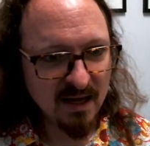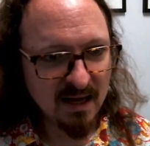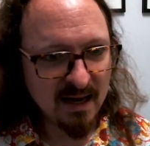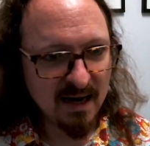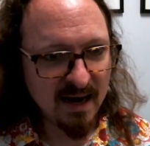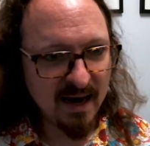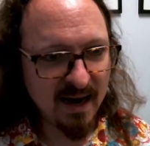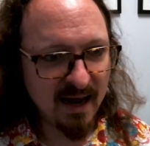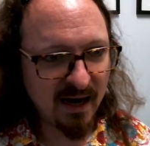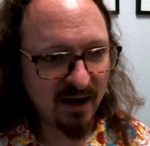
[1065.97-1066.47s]

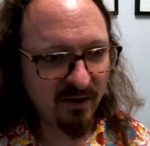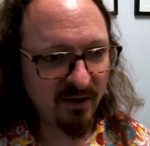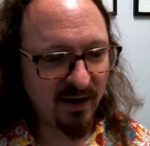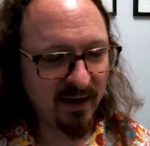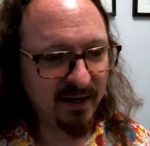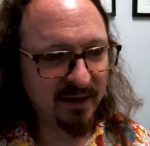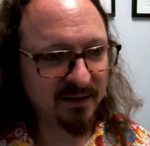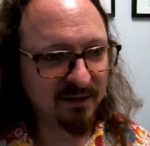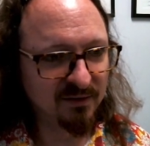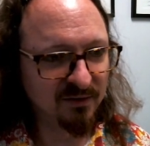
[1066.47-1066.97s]
now I
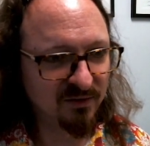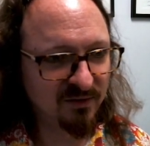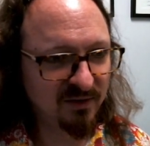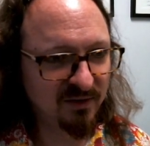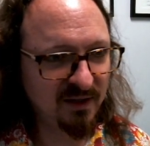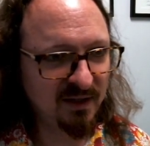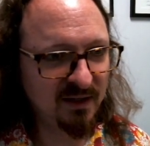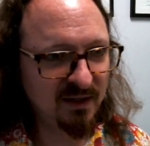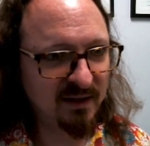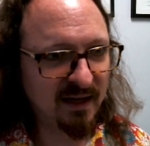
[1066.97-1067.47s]
can
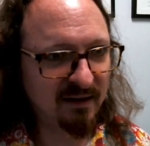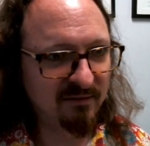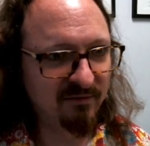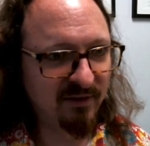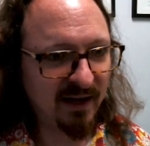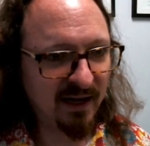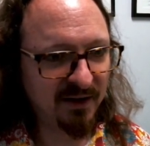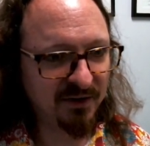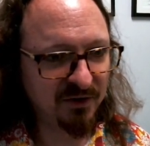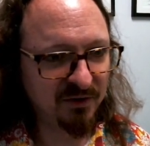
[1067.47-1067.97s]
see that
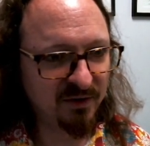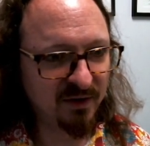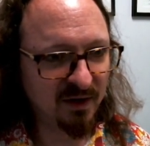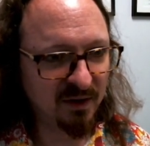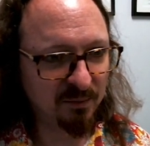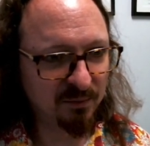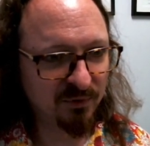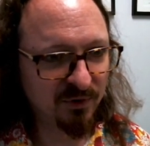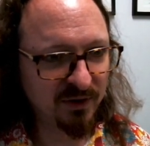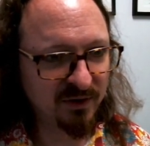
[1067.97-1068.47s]
value that
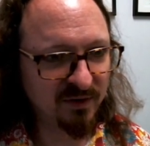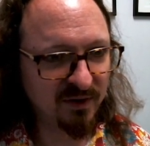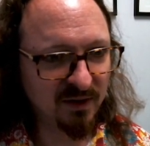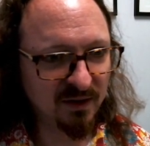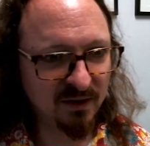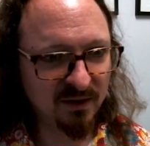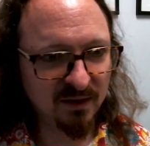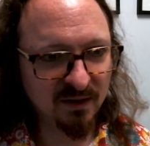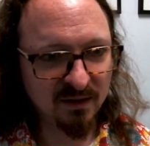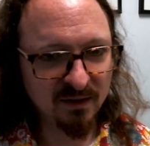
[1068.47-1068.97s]
I'm
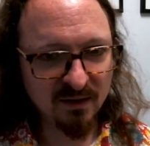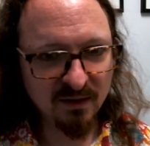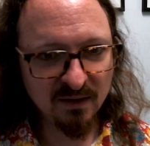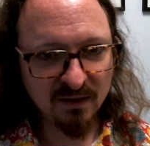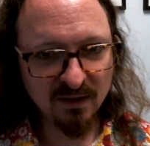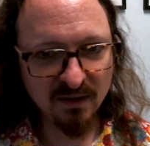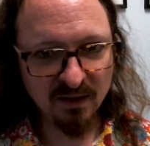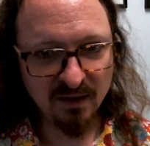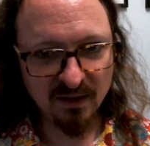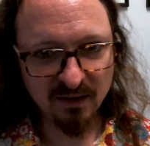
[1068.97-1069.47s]
printing,
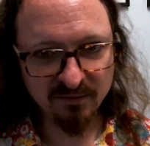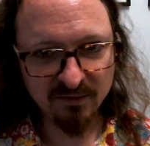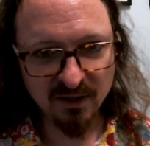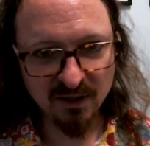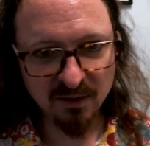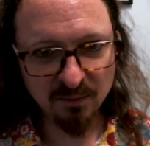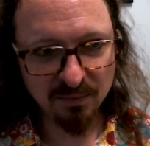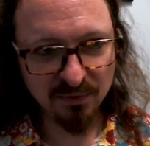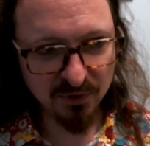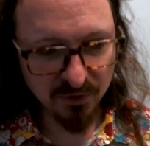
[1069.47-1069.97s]
and I've got a
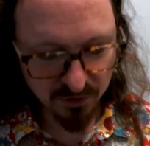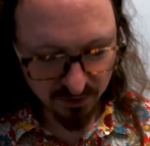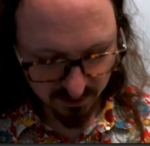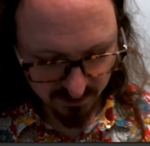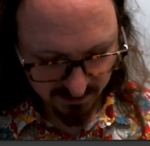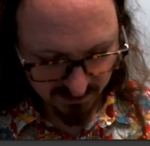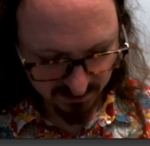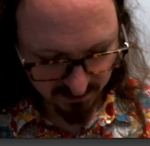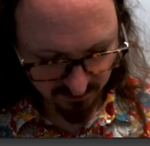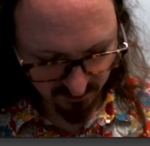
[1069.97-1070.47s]
blue
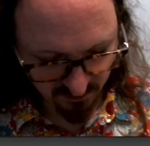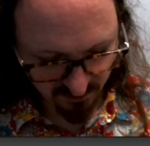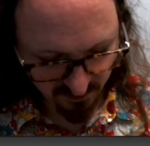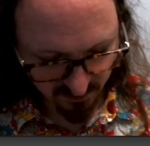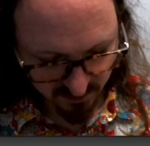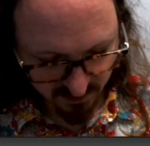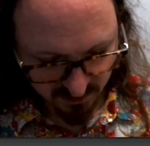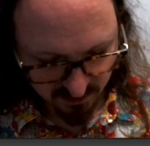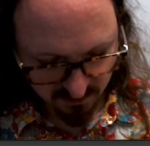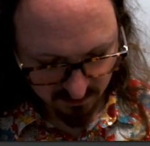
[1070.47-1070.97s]
line at
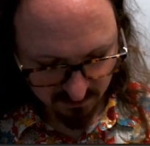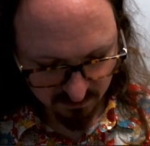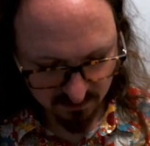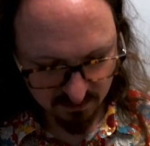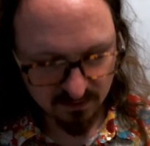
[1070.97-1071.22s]
0.